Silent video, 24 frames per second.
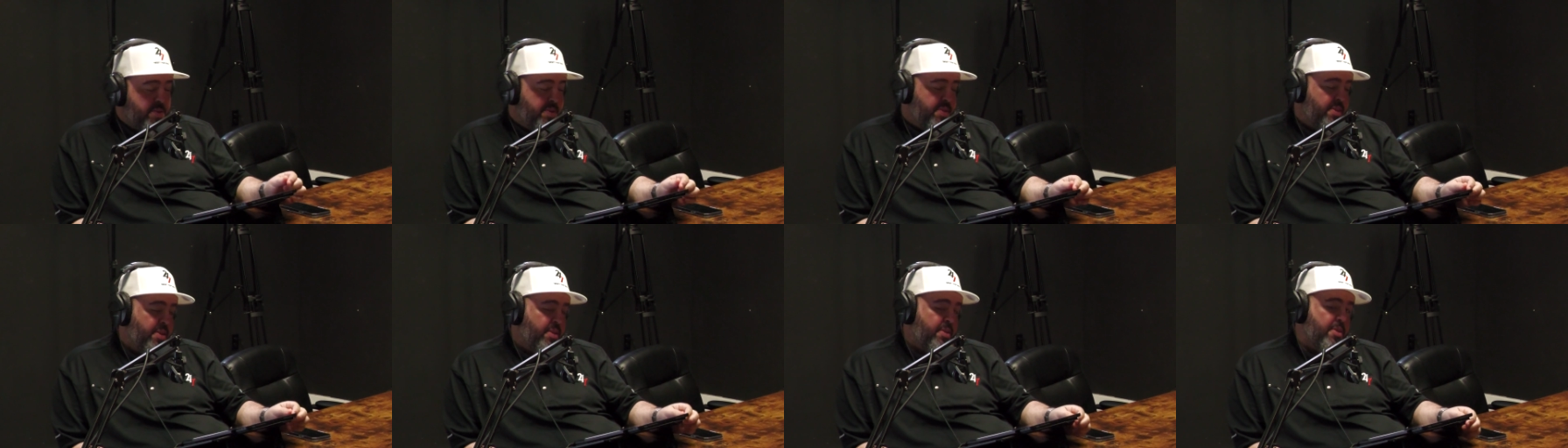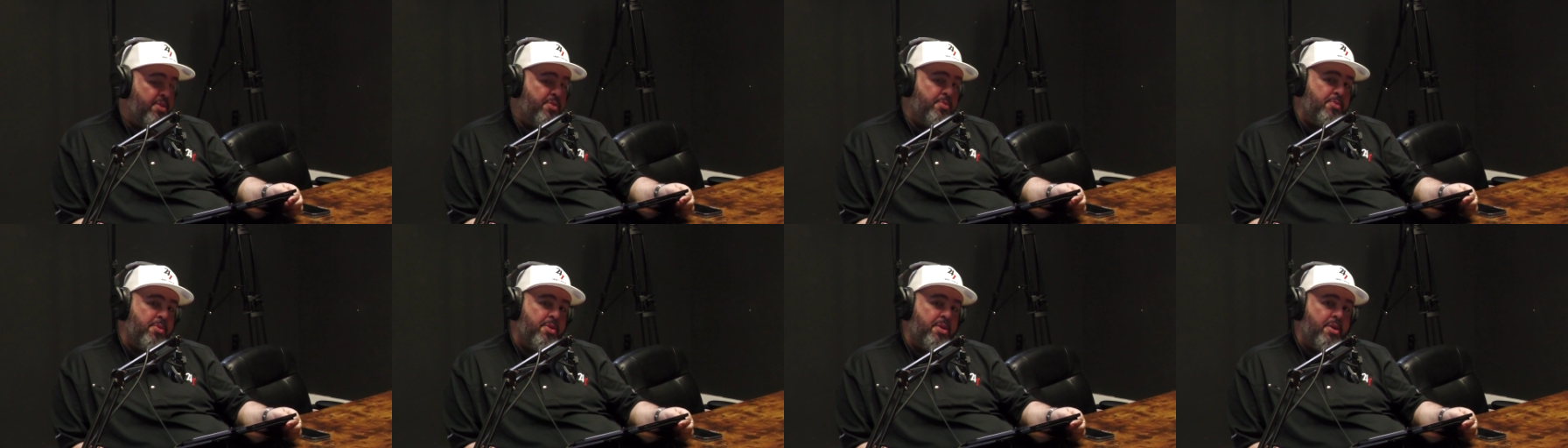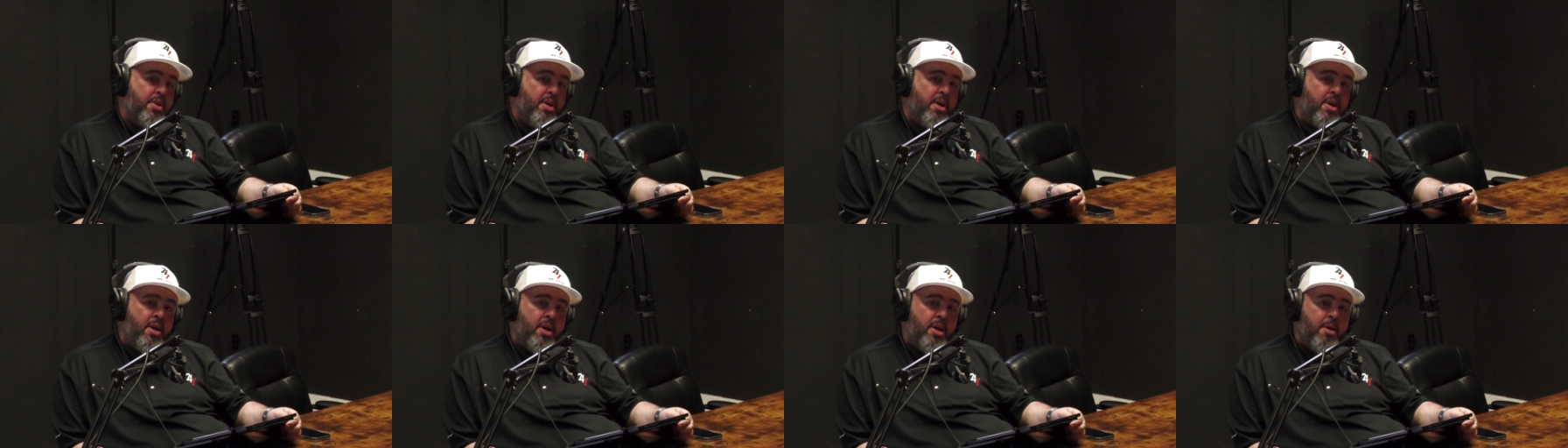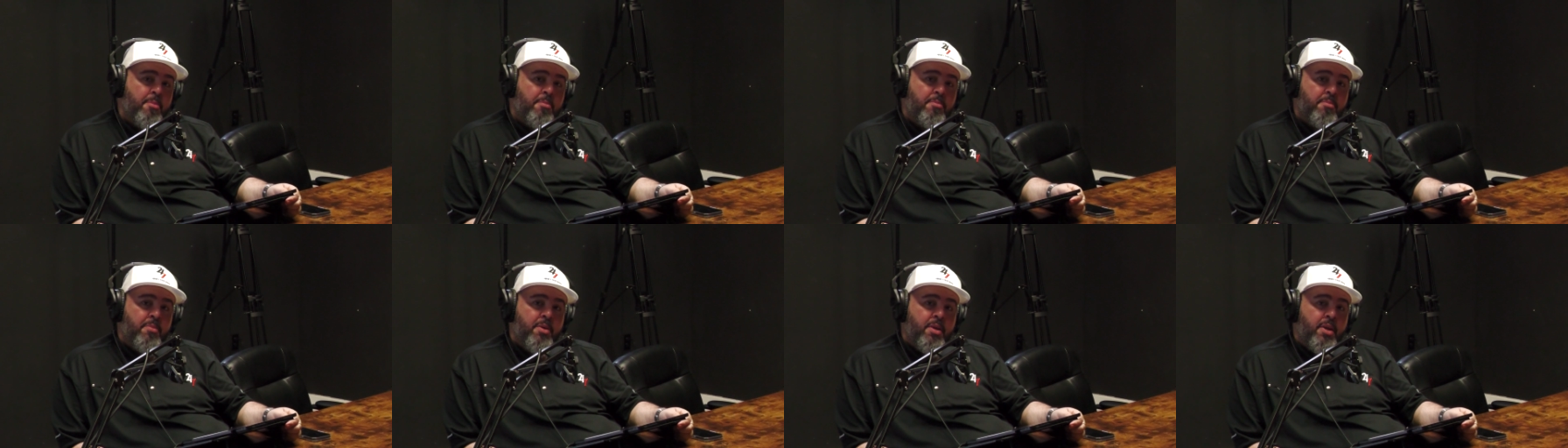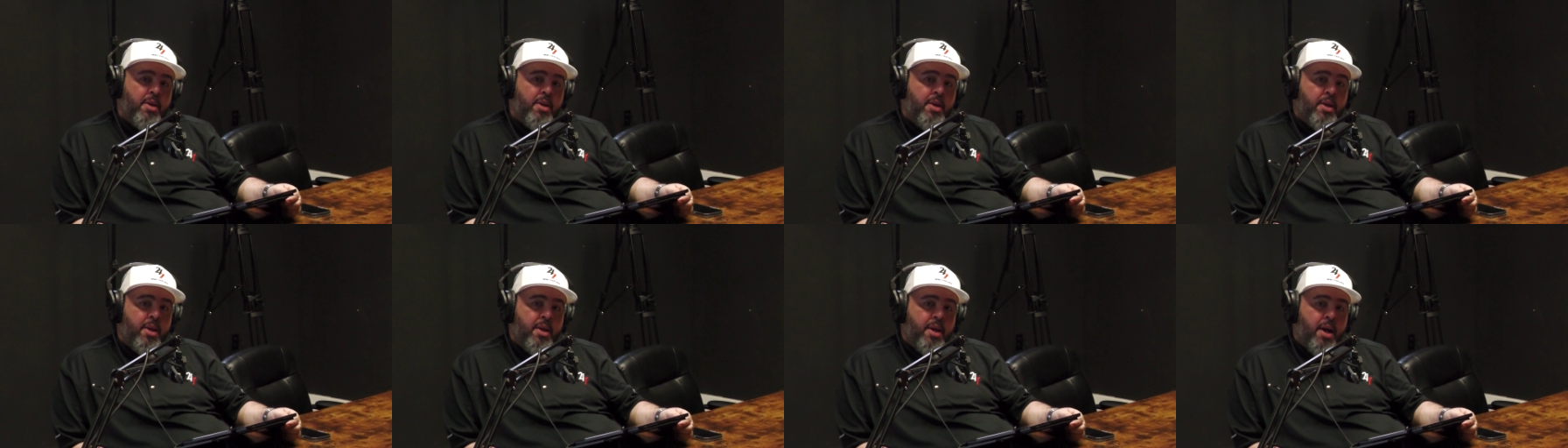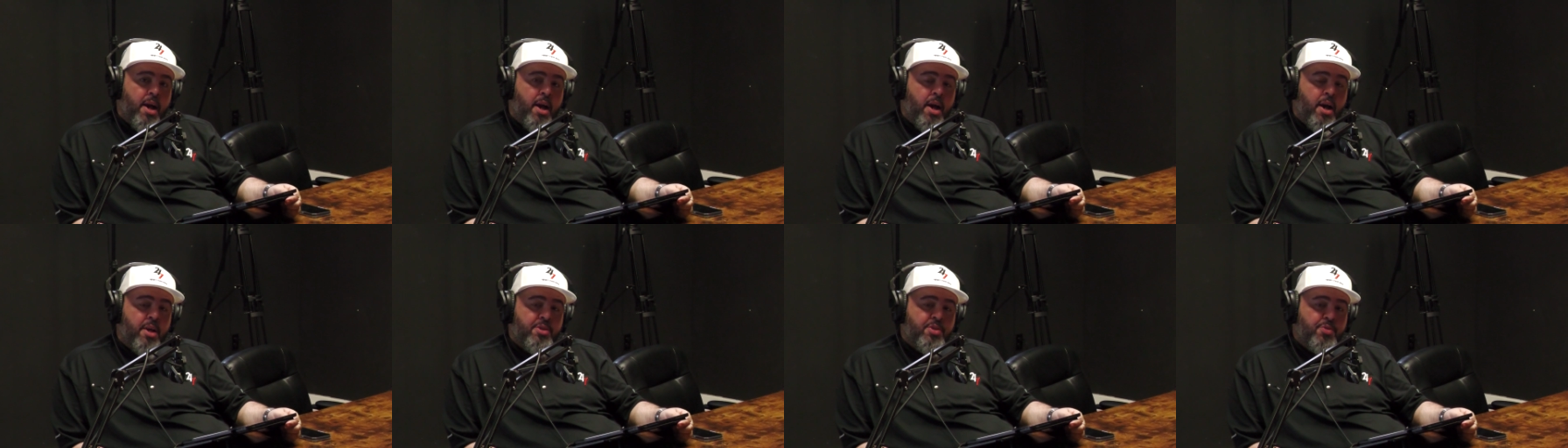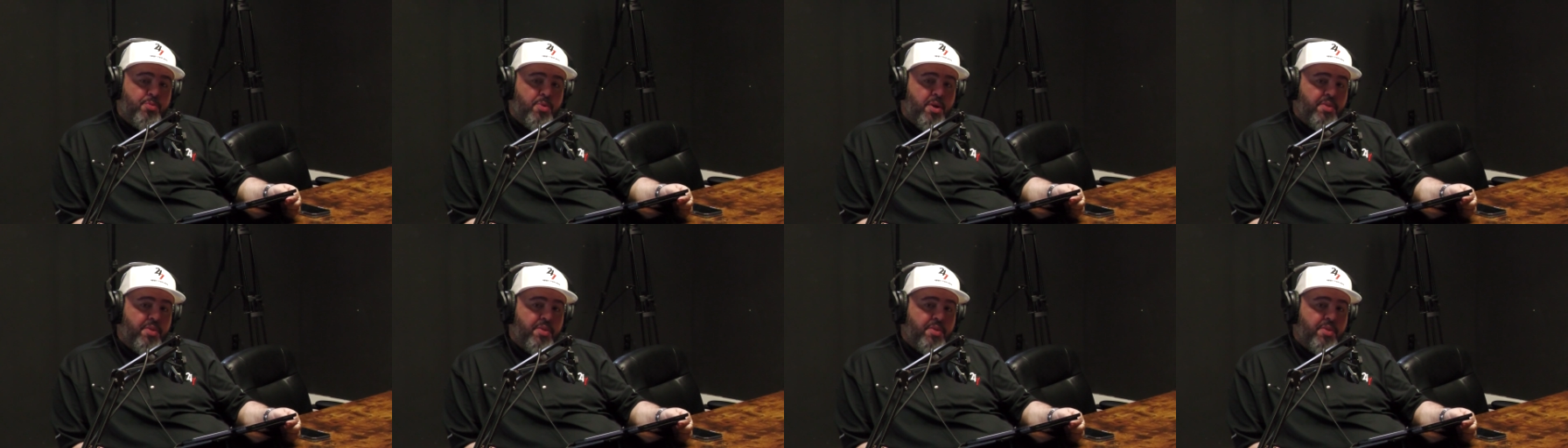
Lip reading: to seeing this one. I just